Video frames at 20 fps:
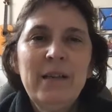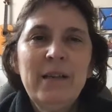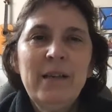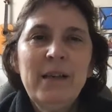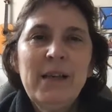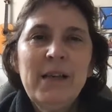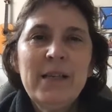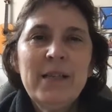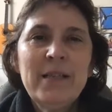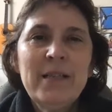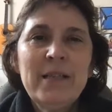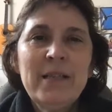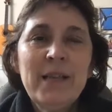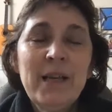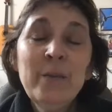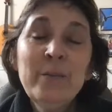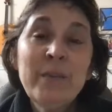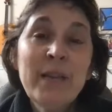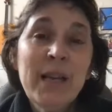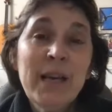And
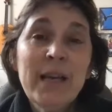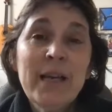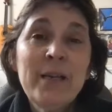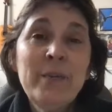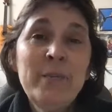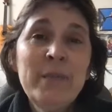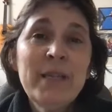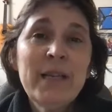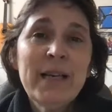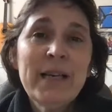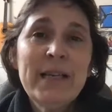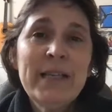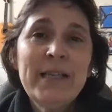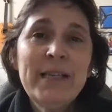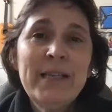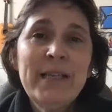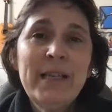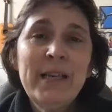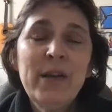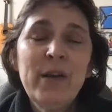sometimes I
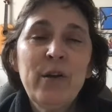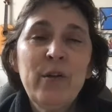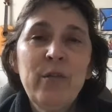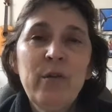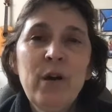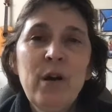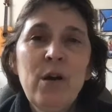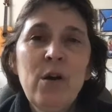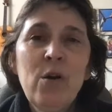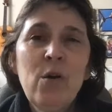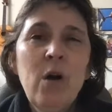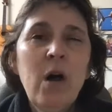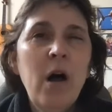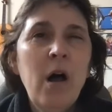see a crow